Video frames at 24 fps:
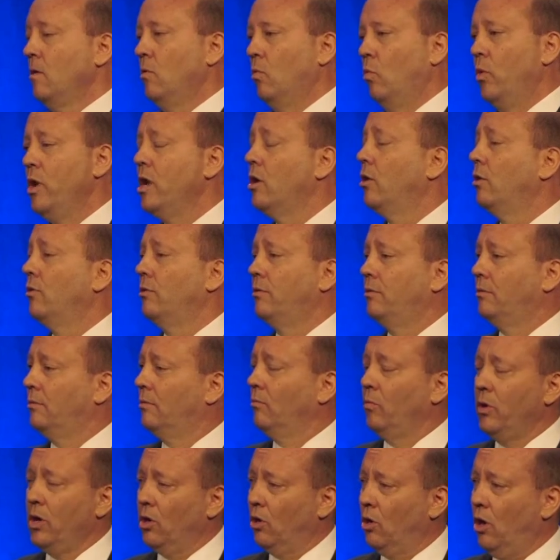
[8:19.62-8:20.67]
We are
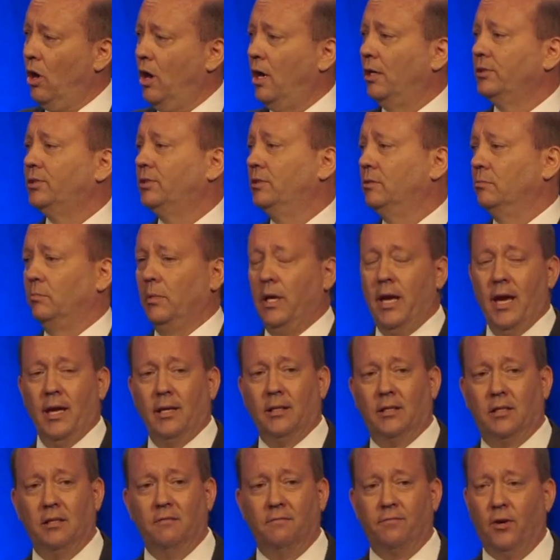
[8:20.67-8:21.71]
awesome
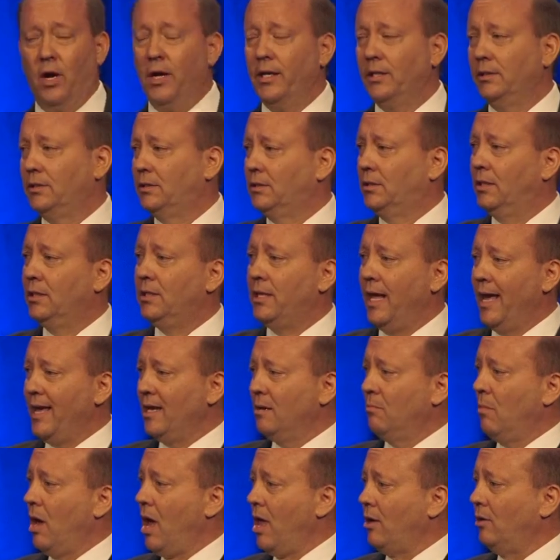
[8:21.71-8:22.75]
at device to
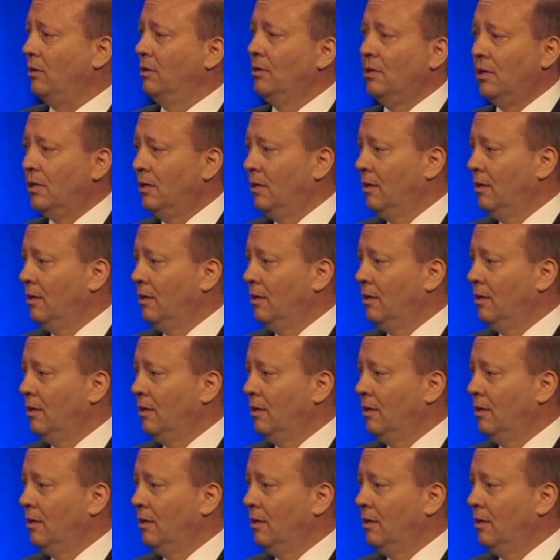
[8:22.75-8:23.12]
data model,